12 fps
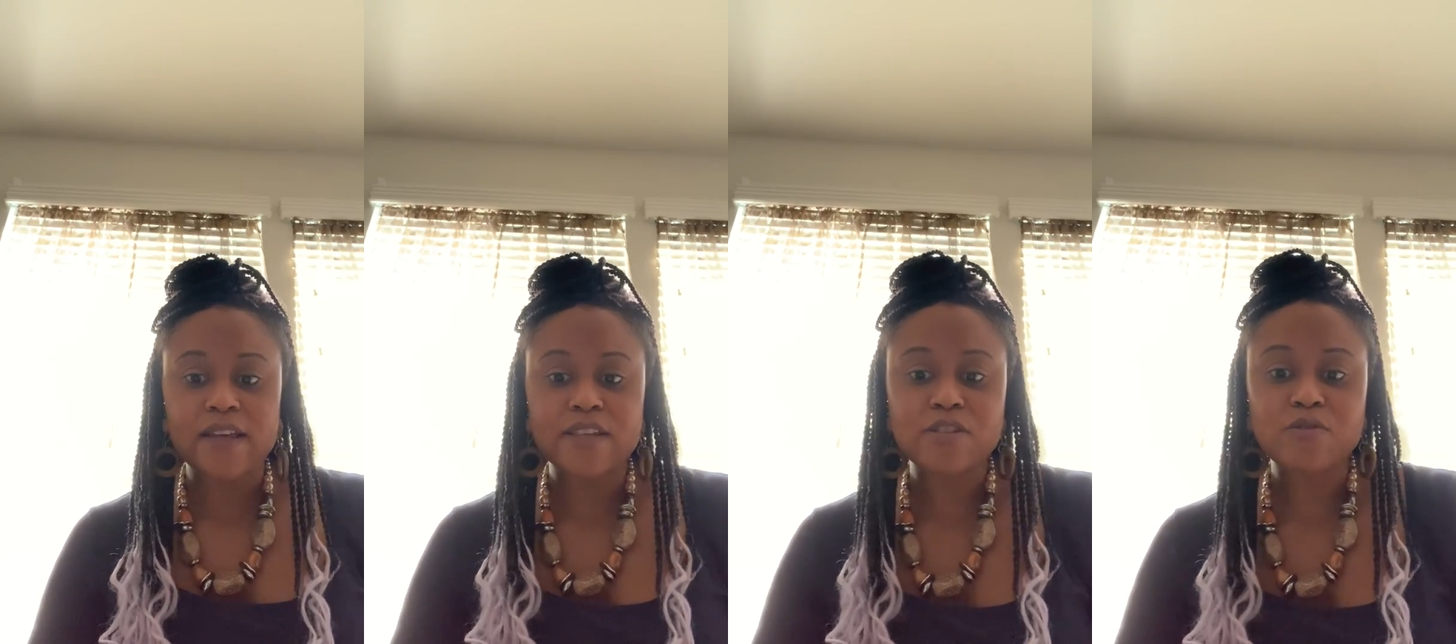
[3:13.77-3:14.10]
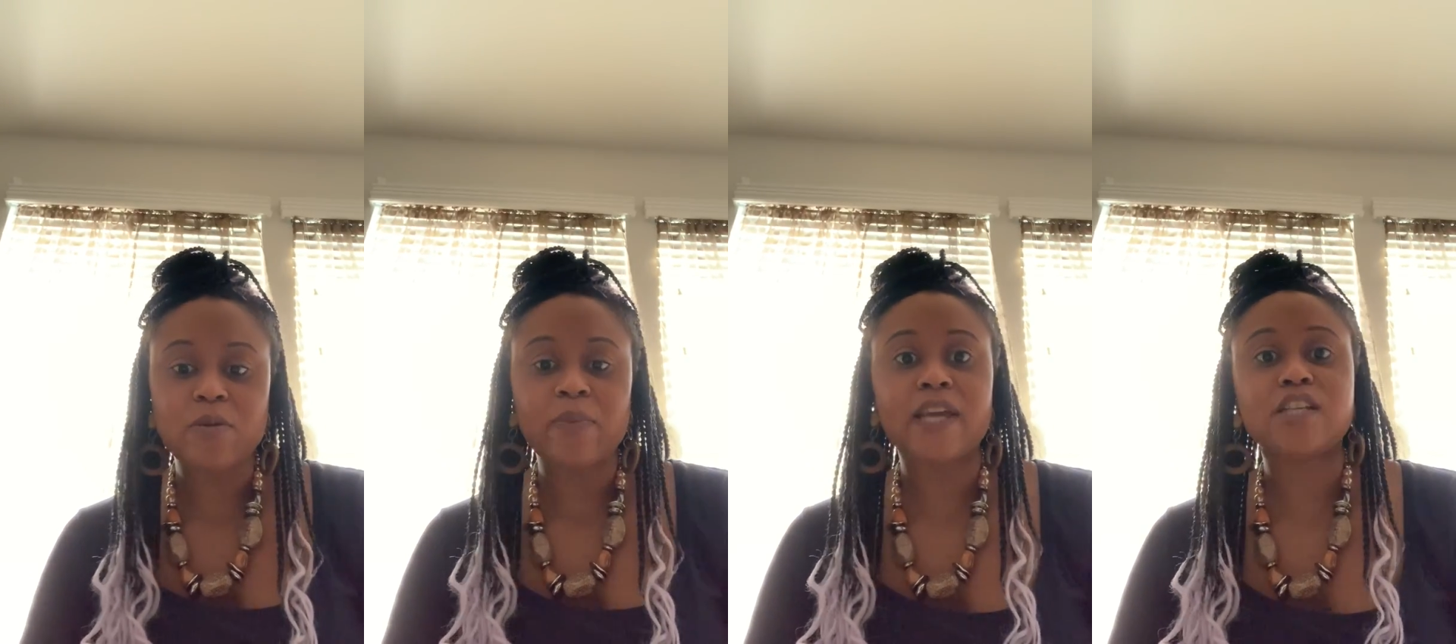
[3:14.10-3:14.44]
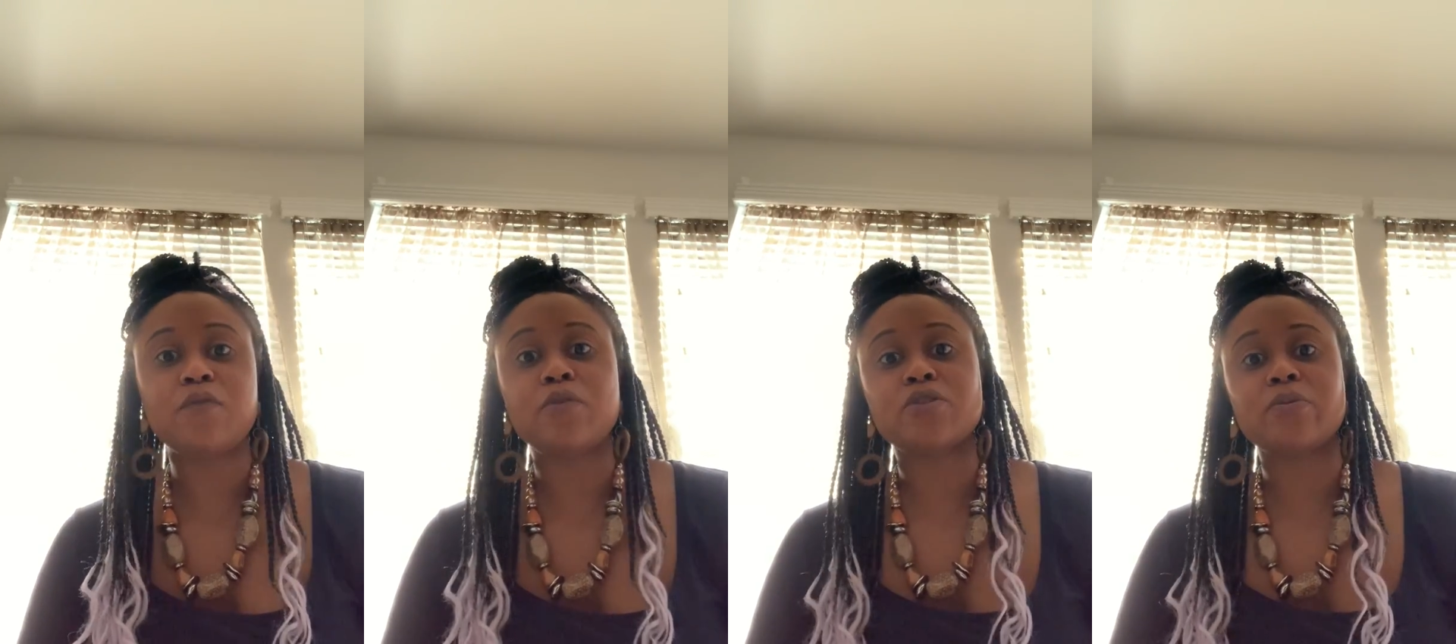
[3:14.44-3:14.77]
this is on page
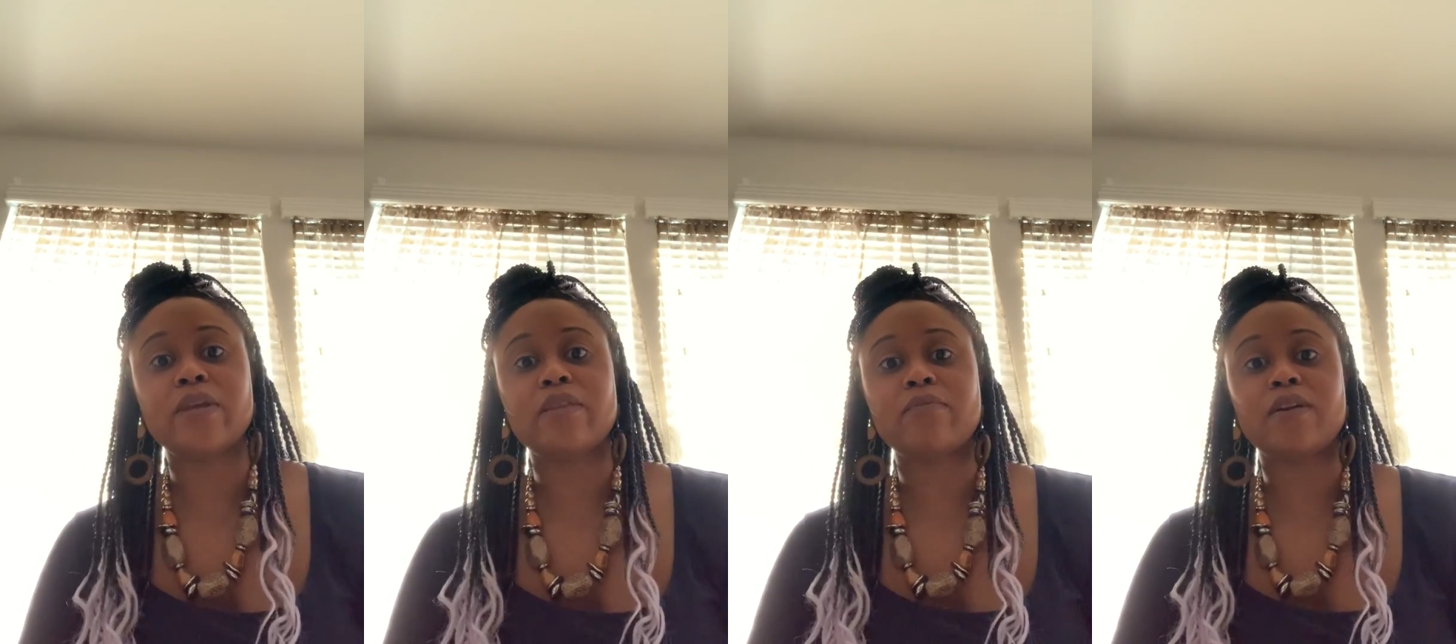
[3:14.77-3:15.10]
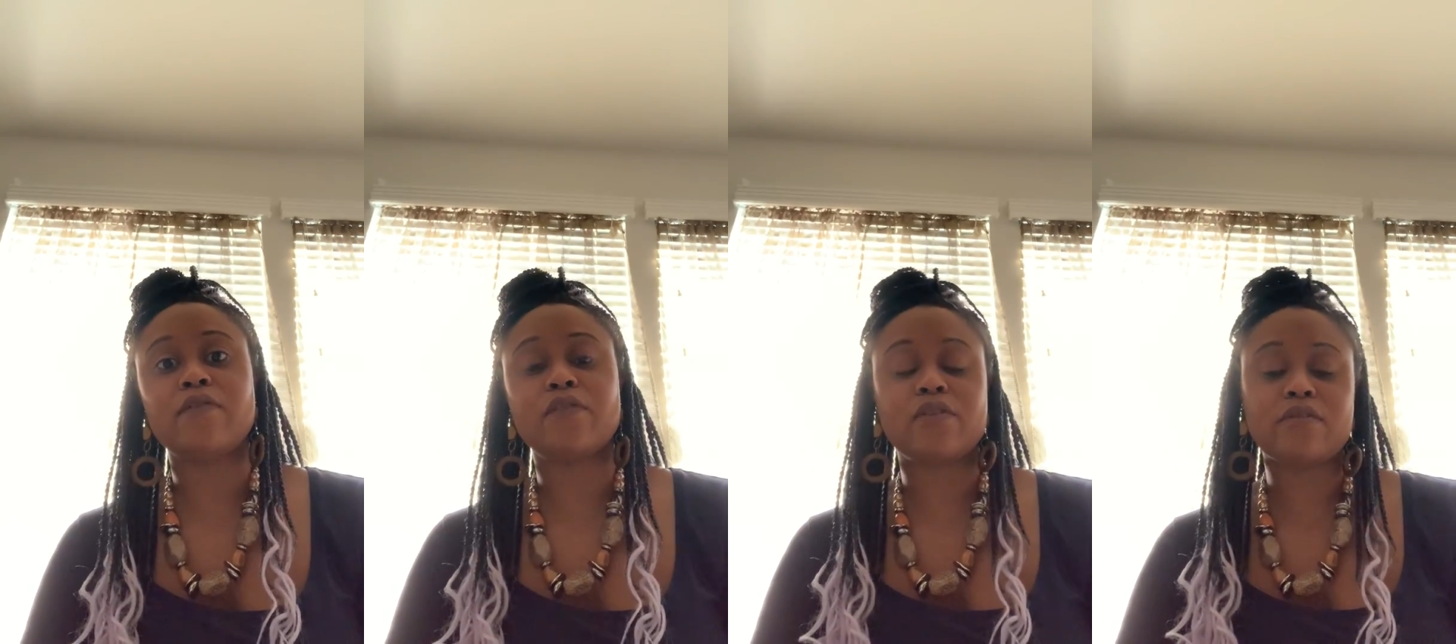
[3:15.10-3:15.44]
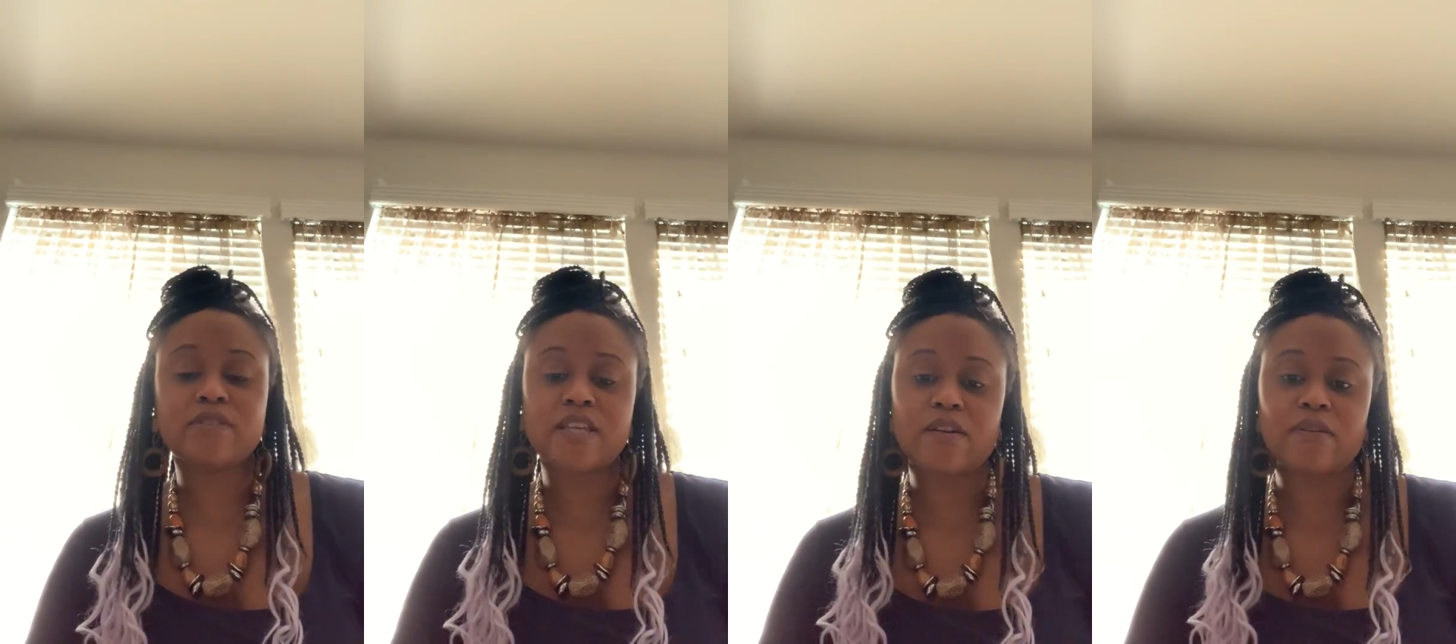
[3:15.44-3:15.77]
423 for those
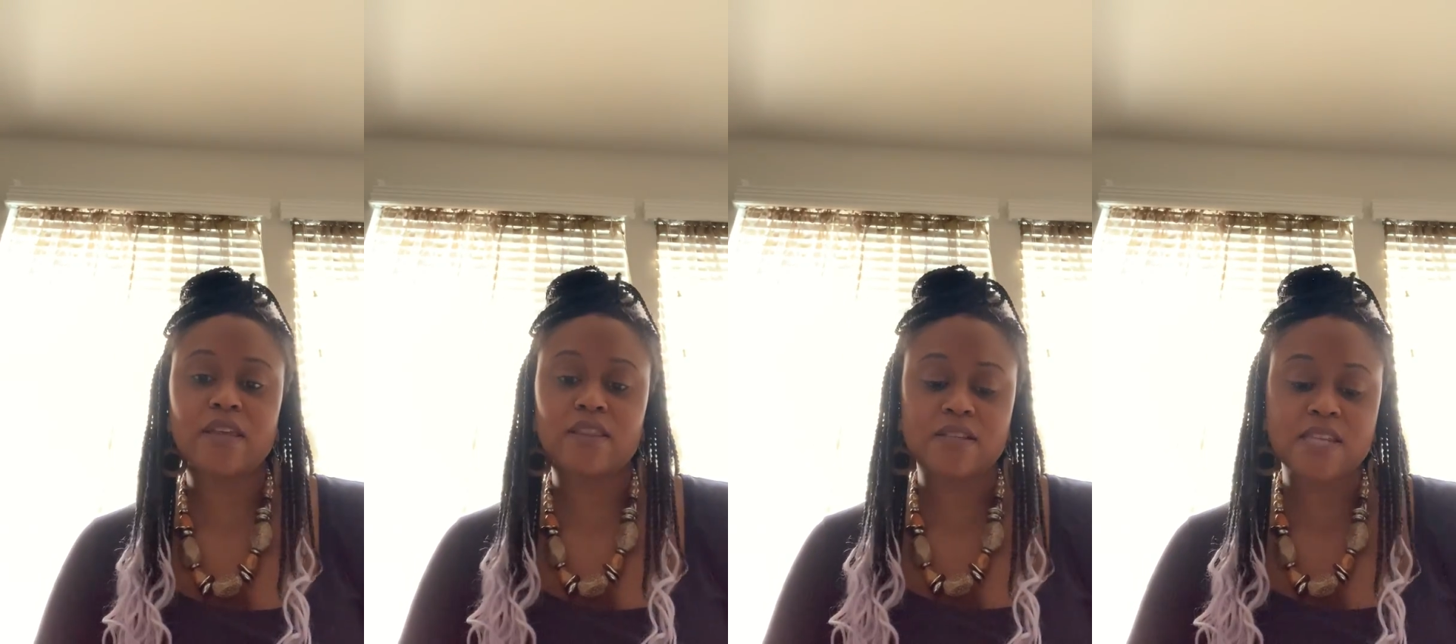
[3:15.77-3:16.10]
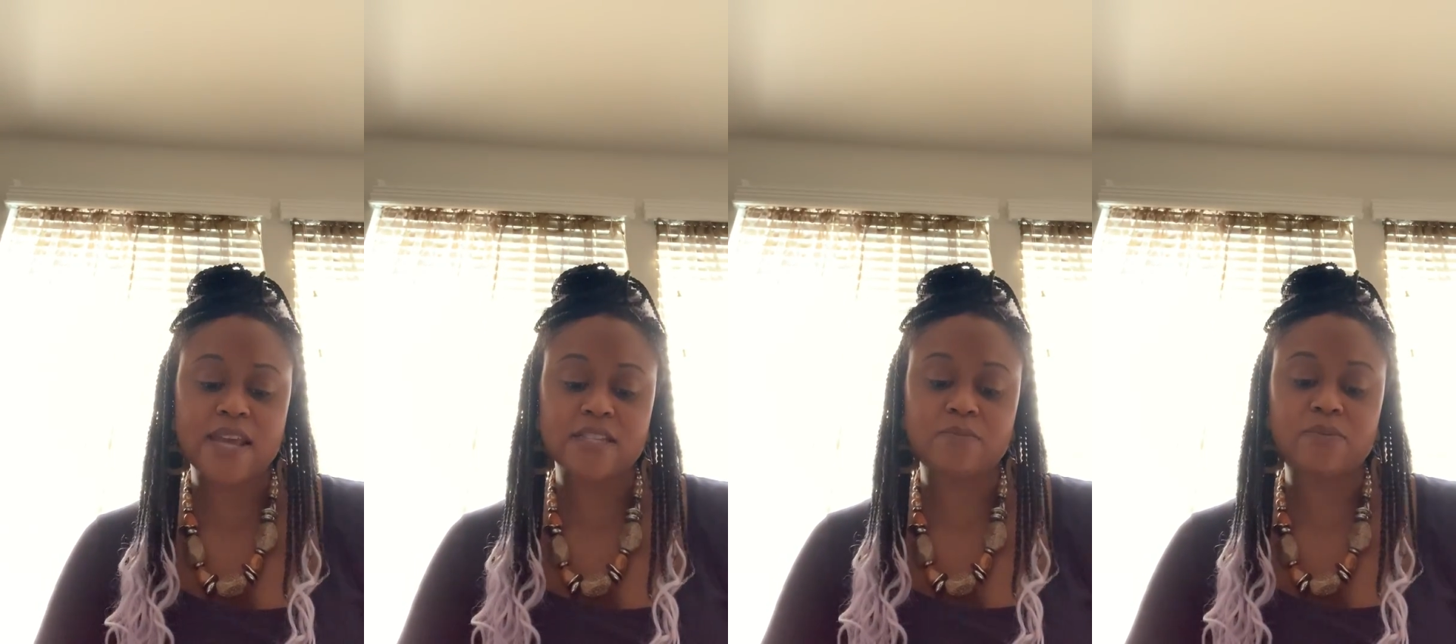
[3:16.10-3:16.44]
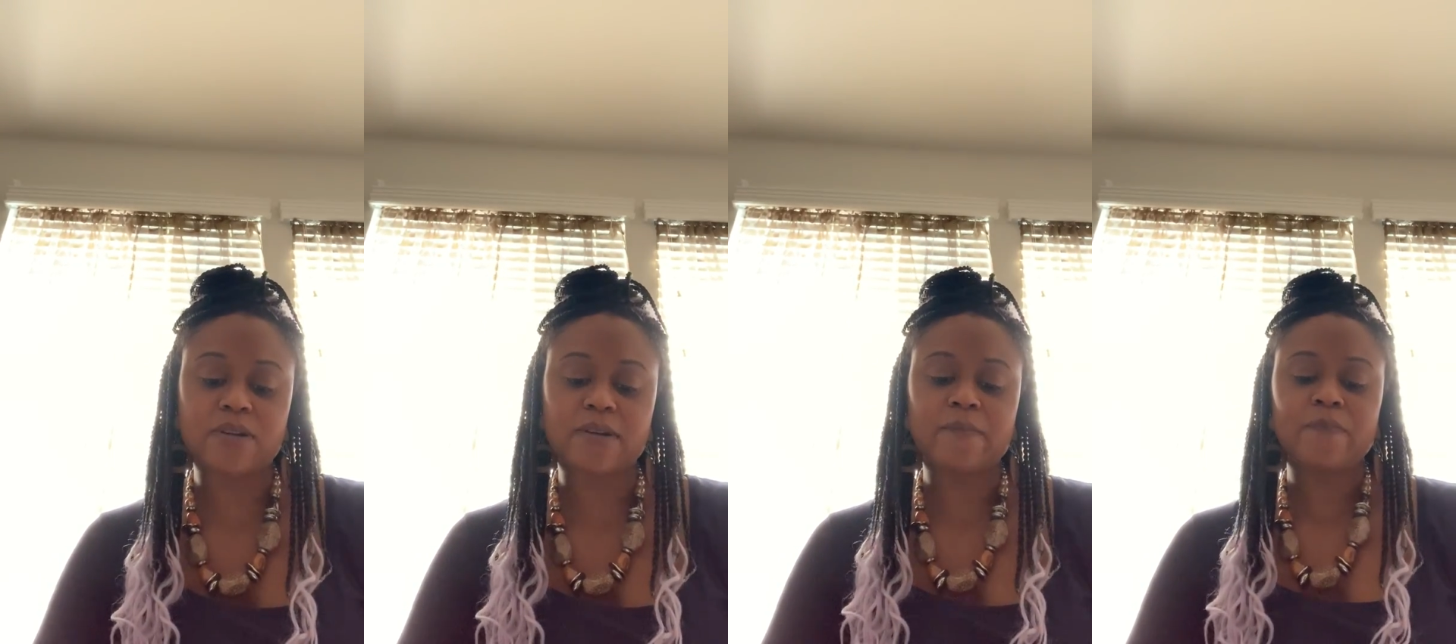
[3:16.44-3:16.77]
that are in the
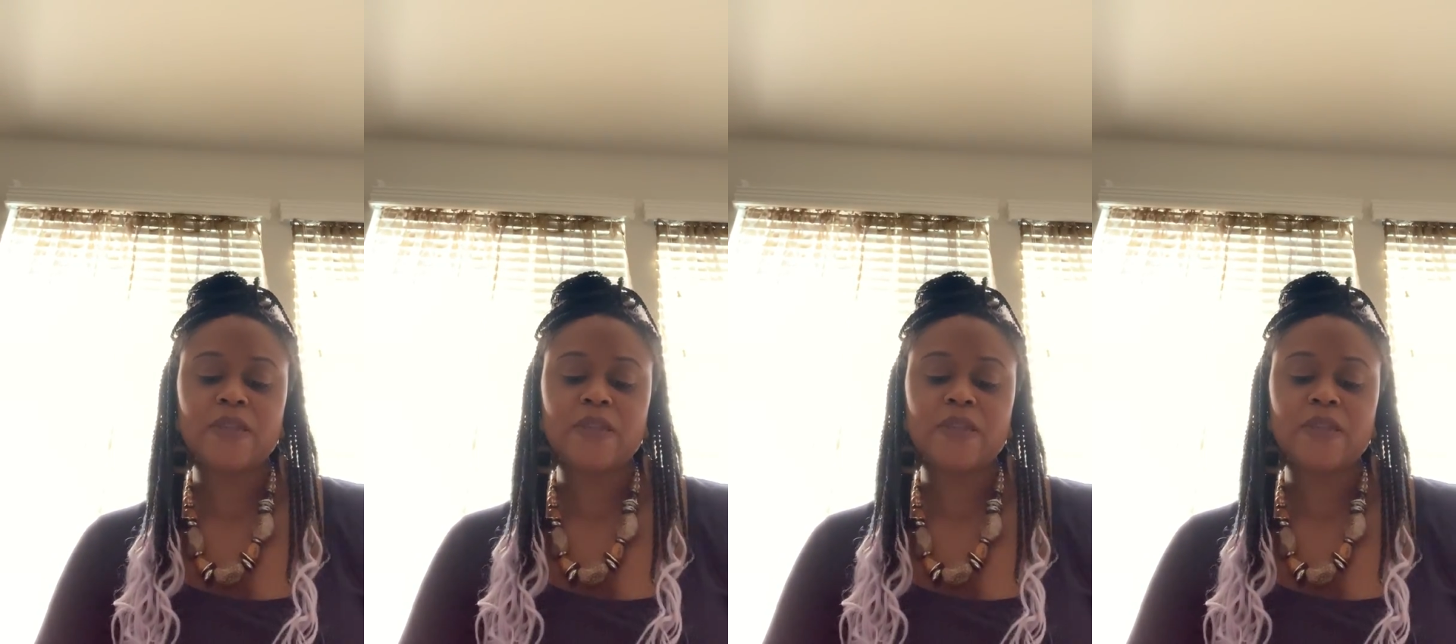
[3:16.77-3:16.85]
textbook.